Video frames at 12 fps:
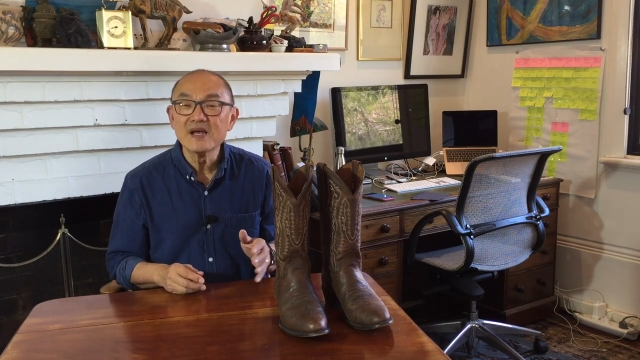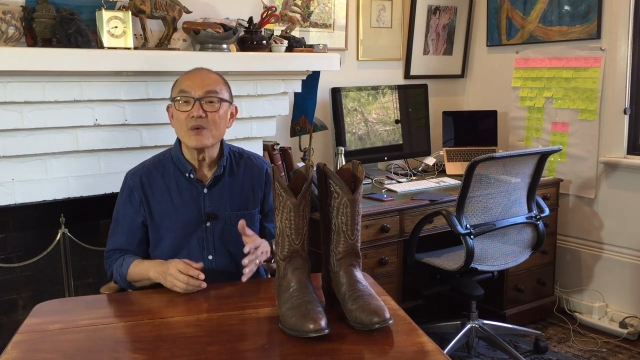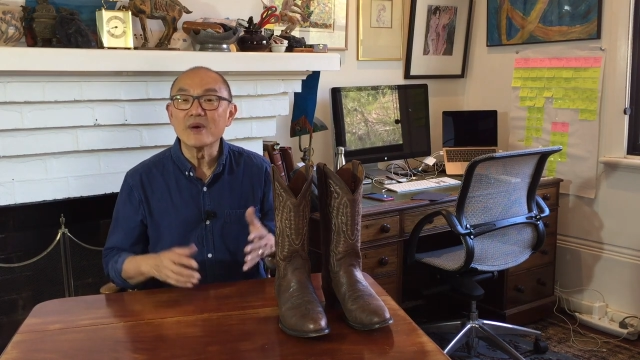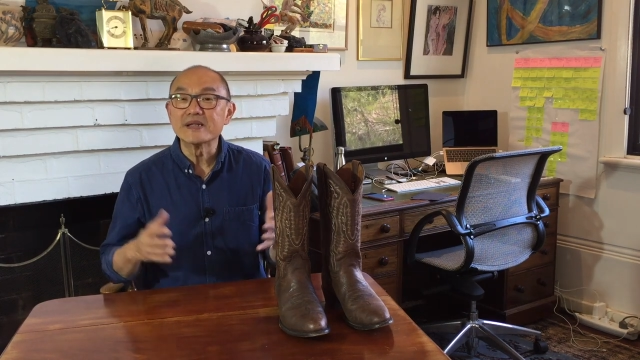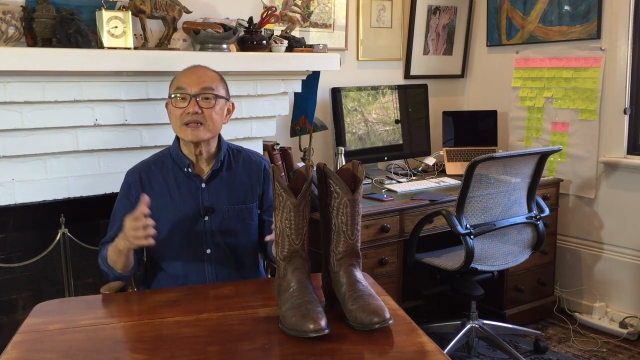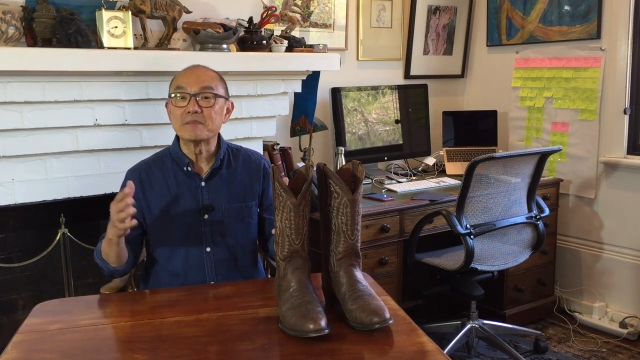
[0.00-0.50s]

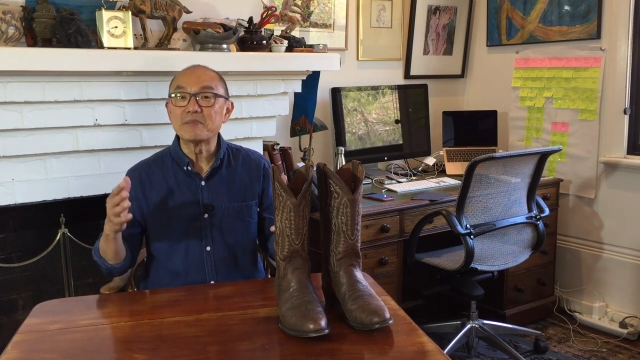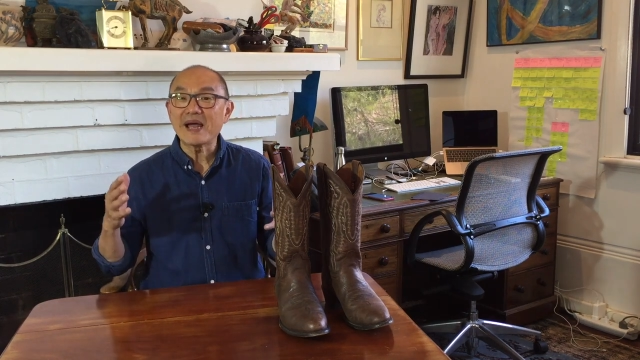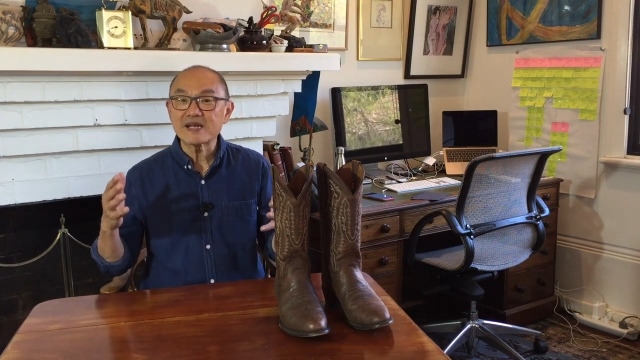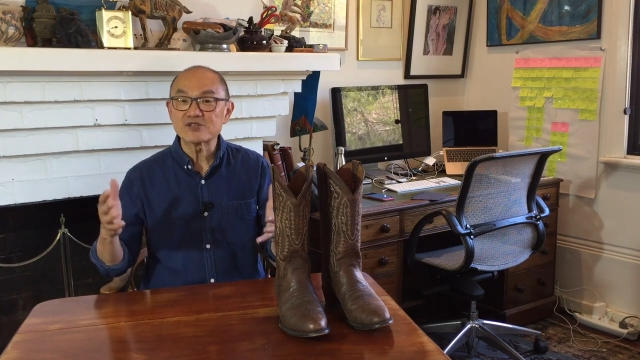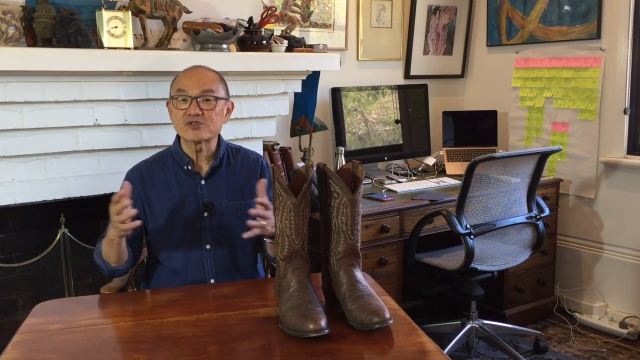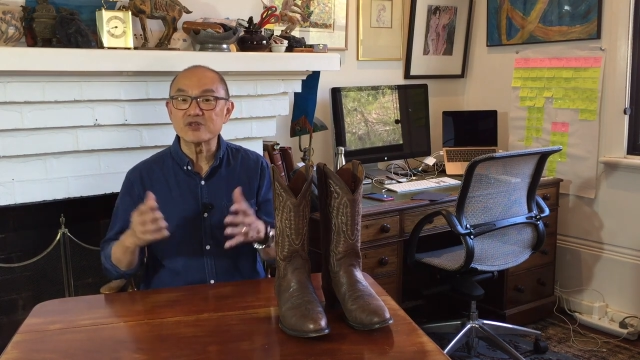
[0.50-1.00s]
when in the
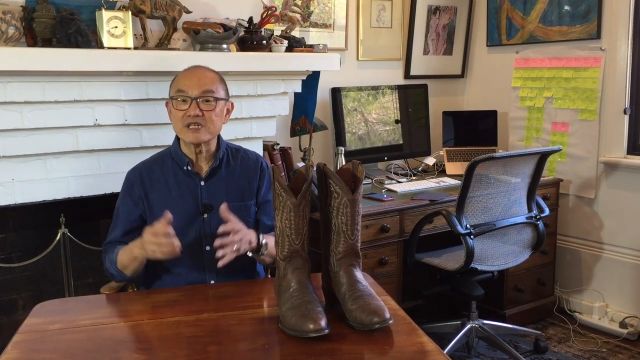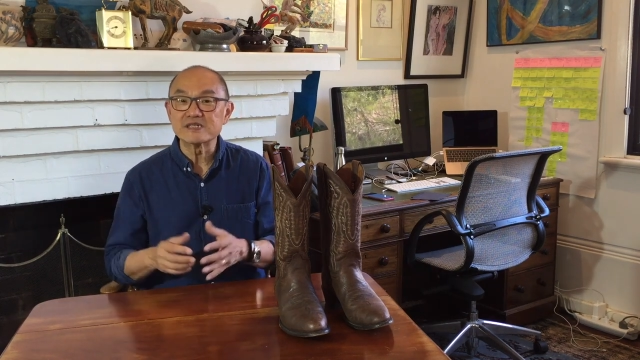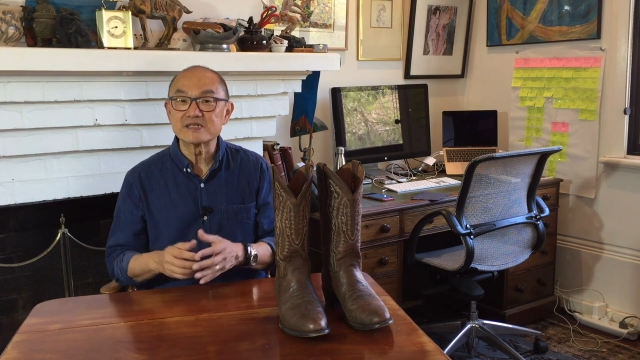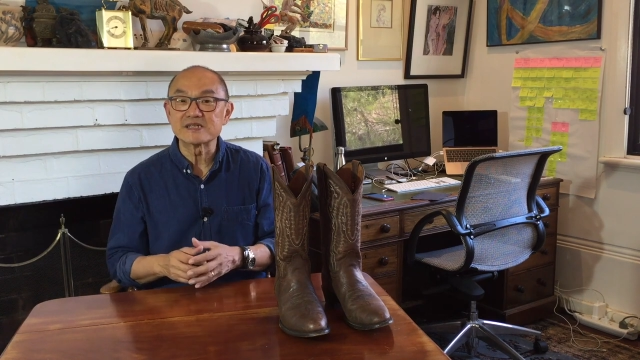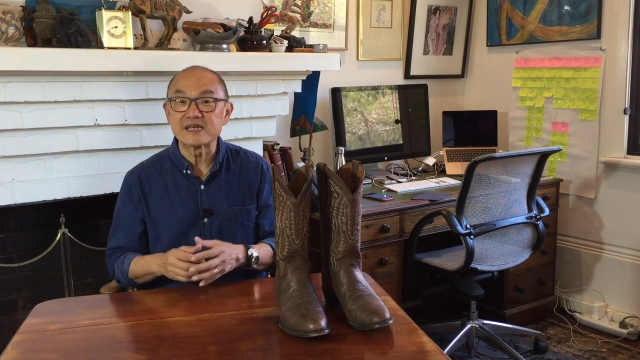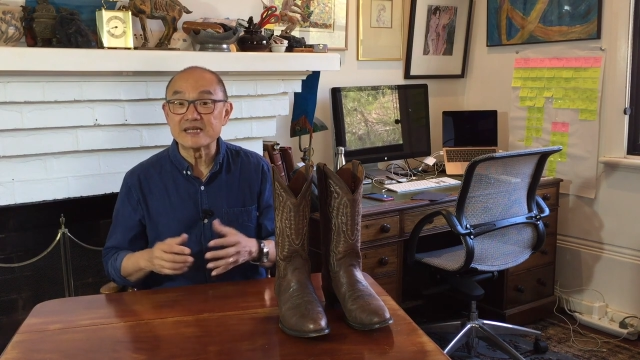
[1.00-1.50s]
back
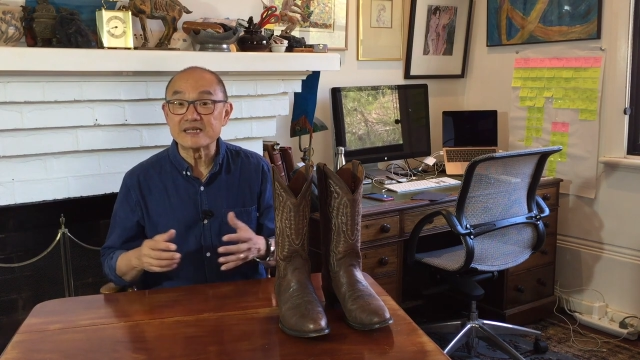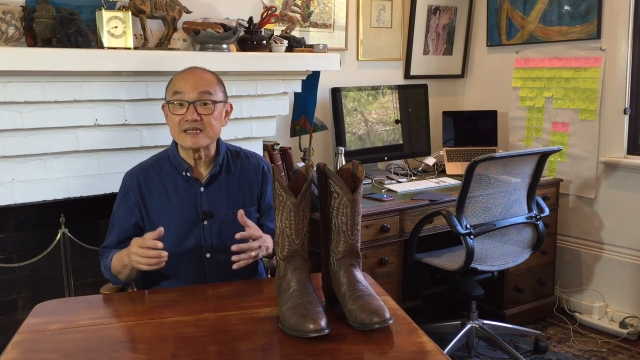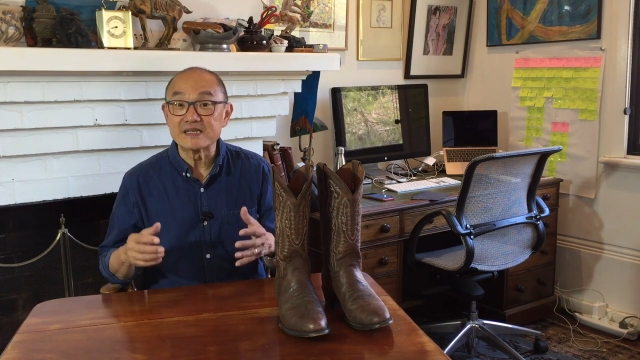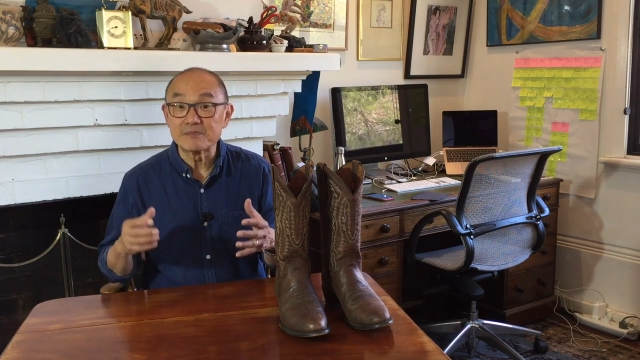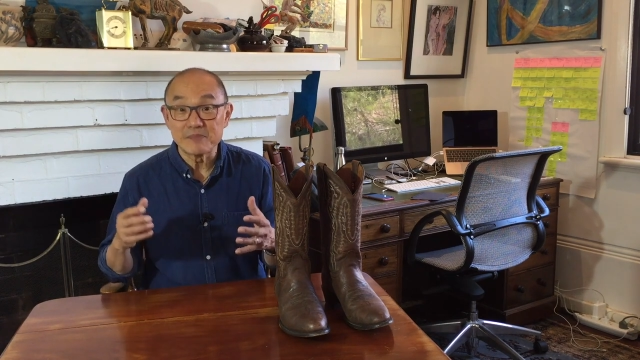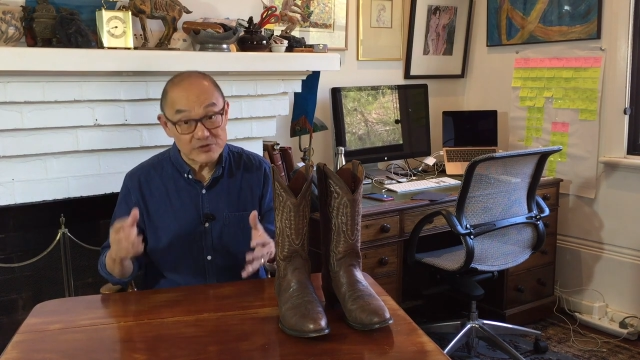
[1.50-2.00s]
streets
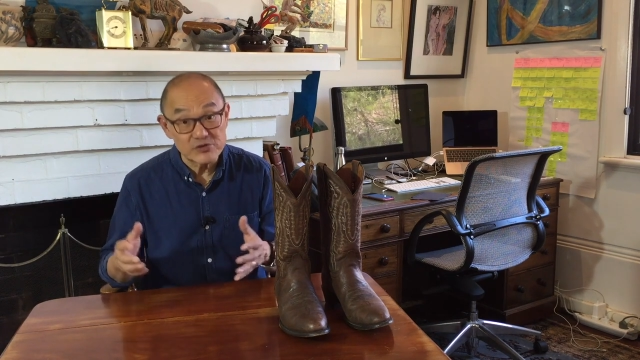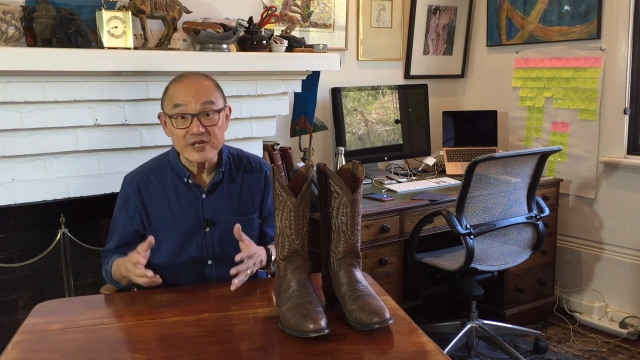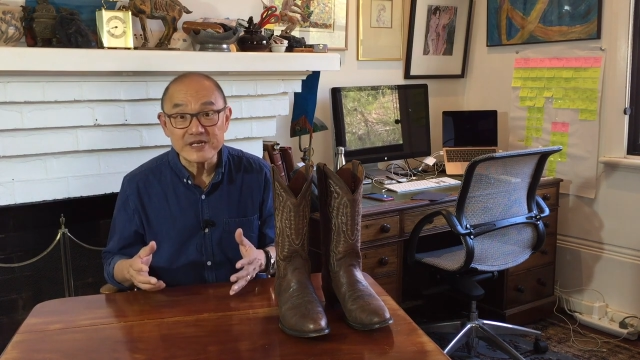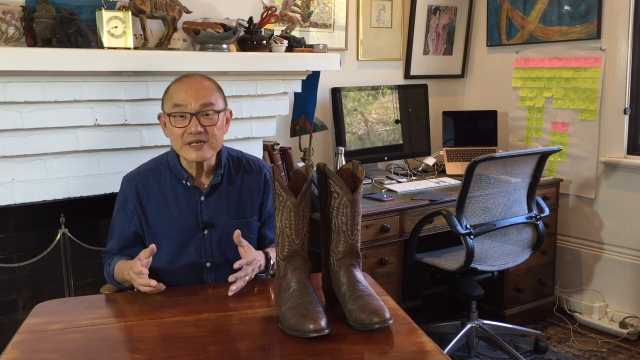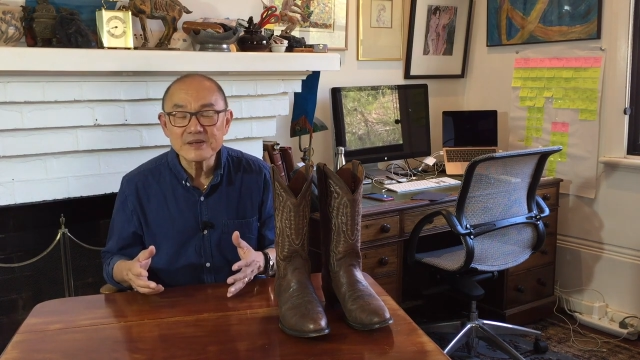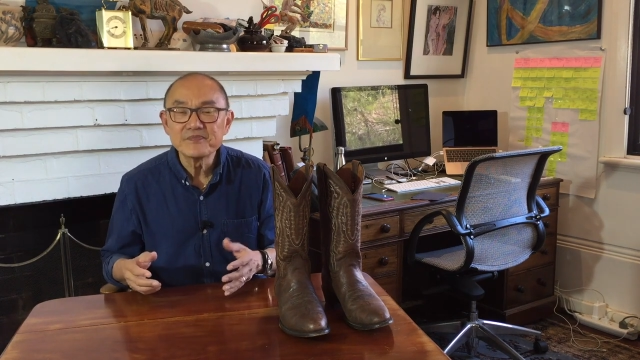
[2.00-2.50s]
in
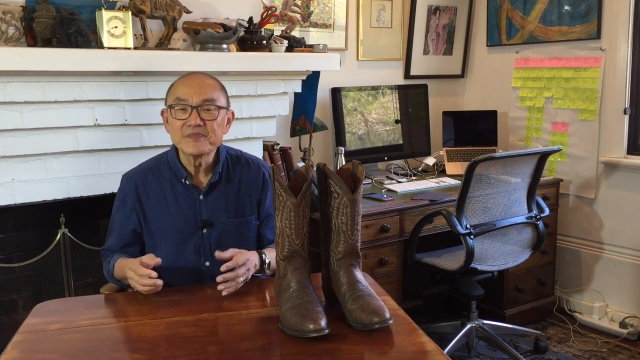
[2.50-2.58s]
Madrid,